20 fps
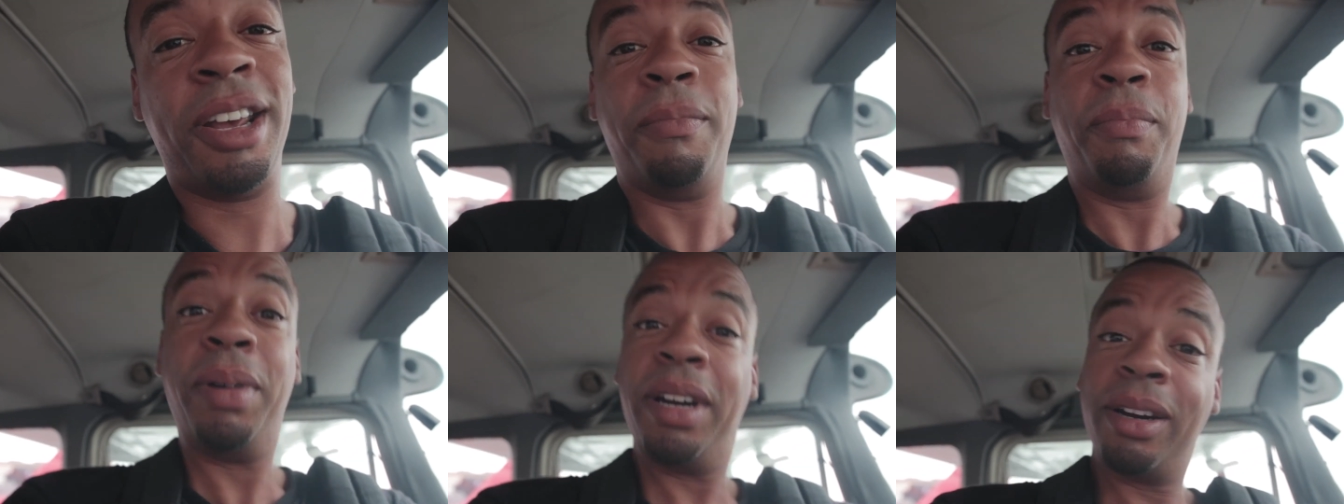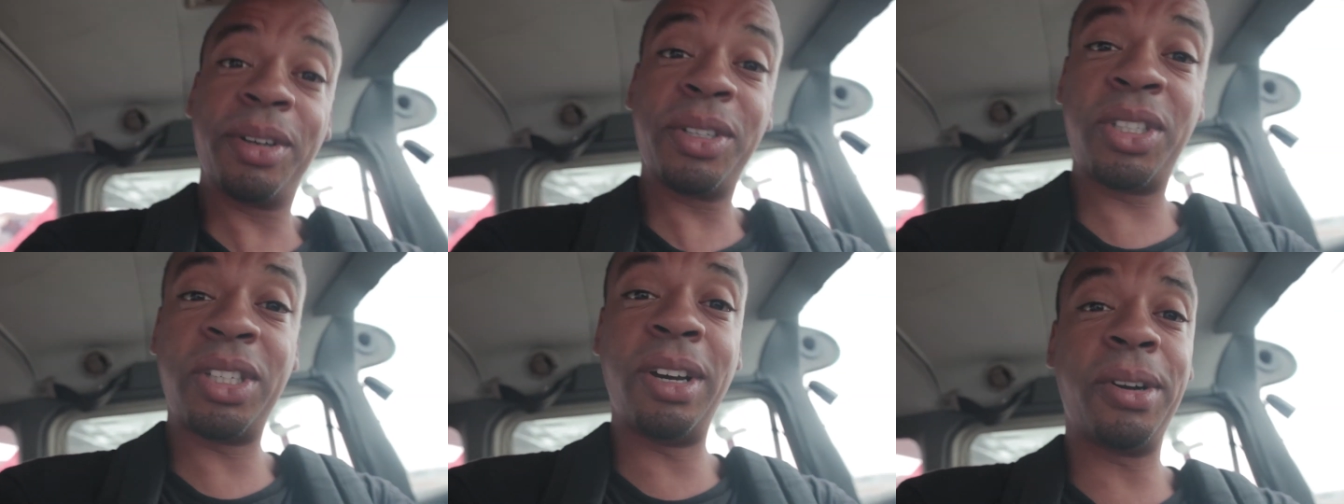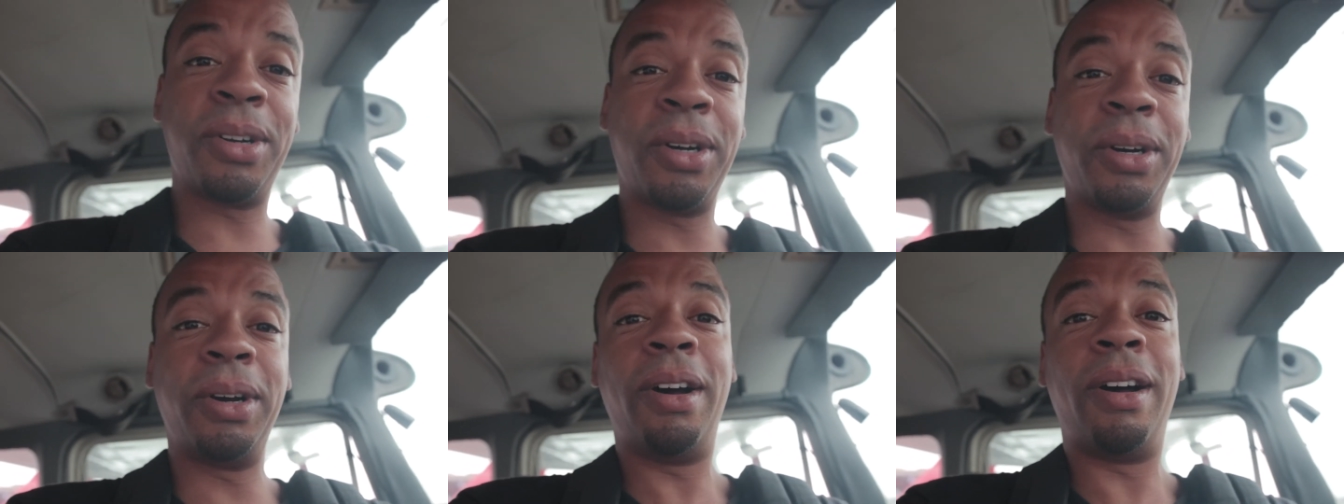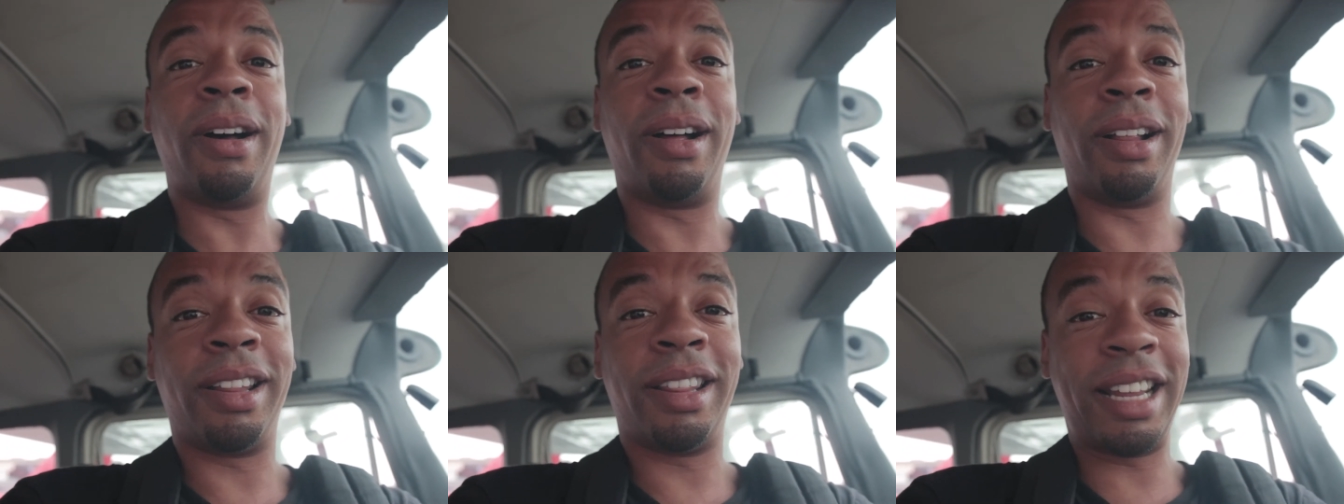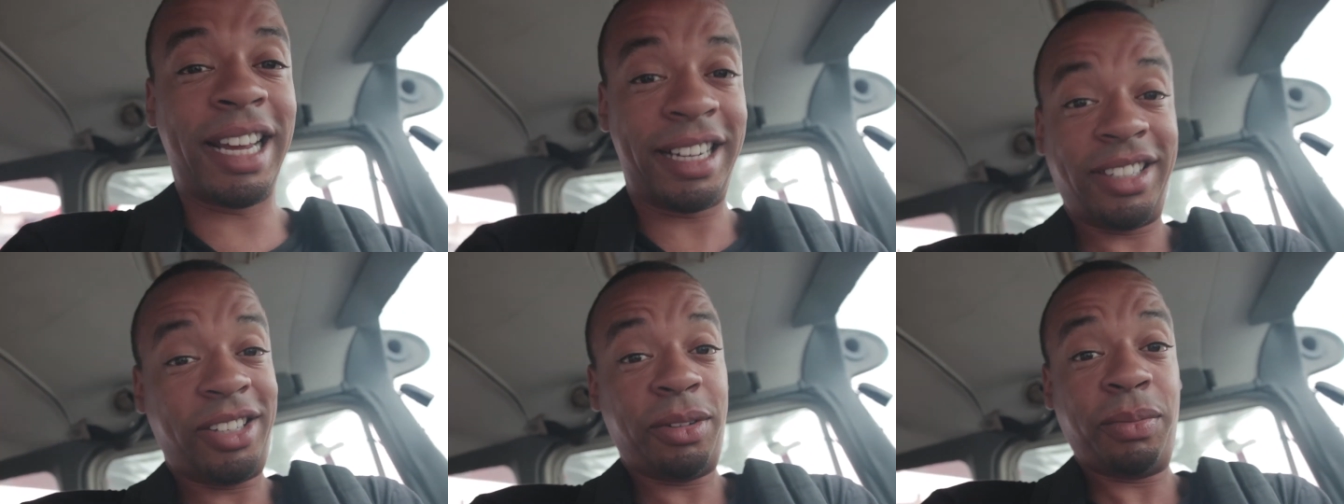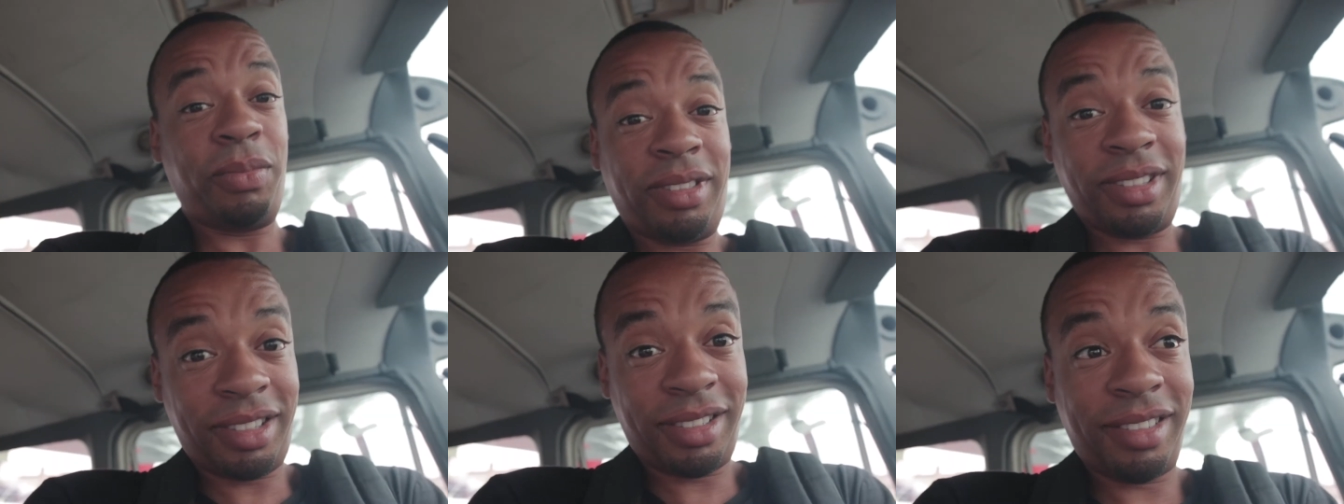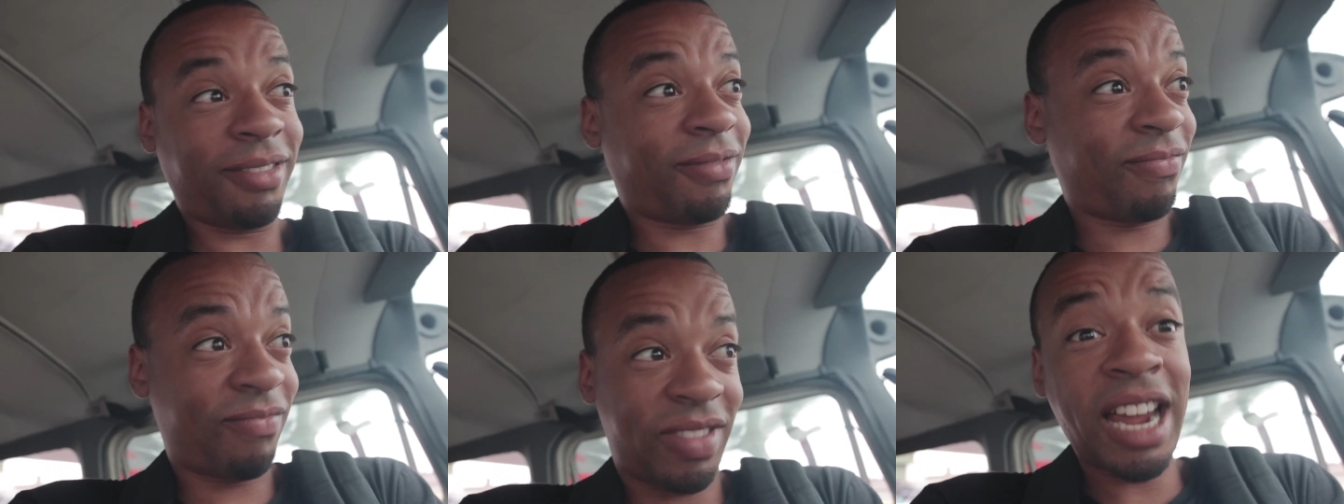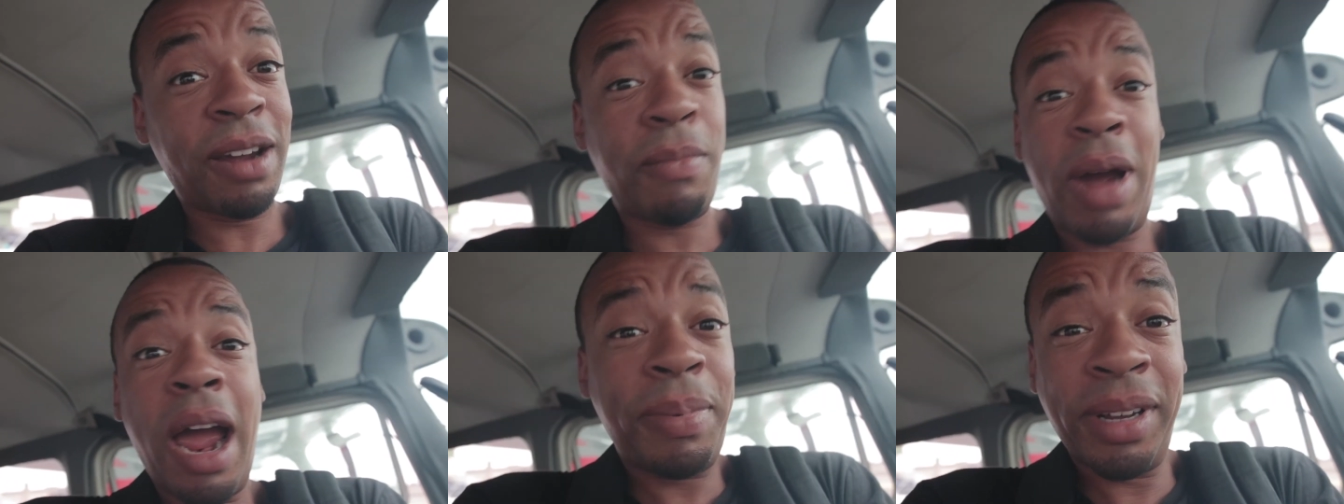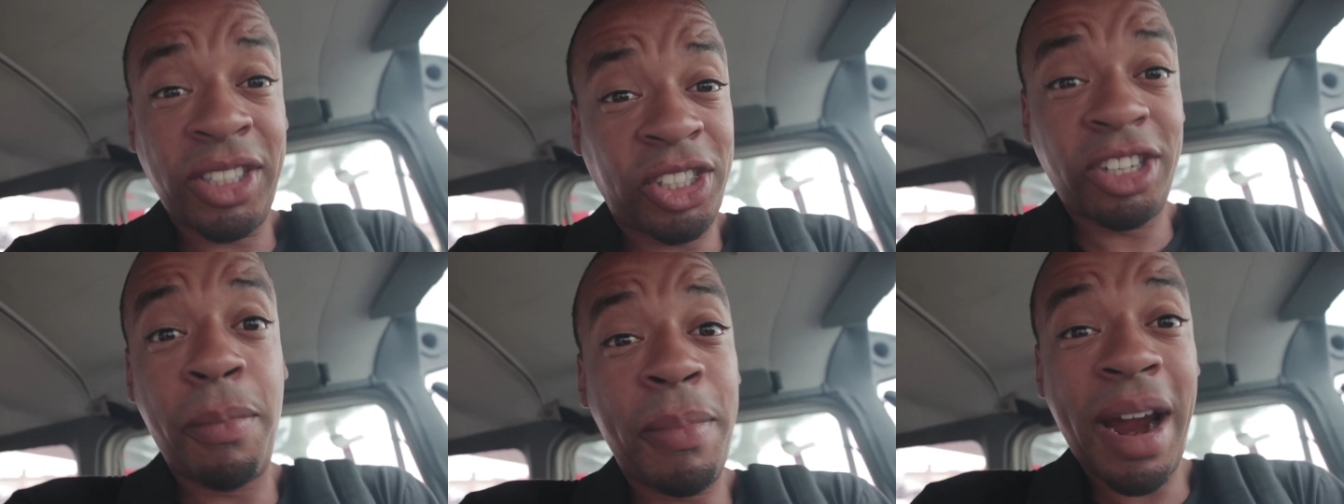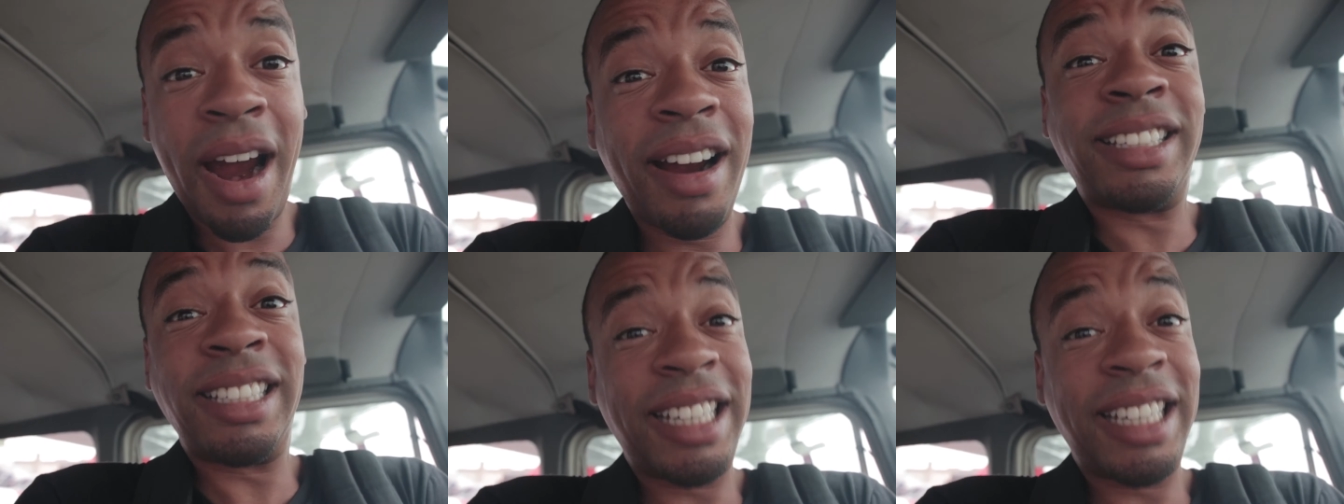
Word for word: But it was so cool. Like, they might be still married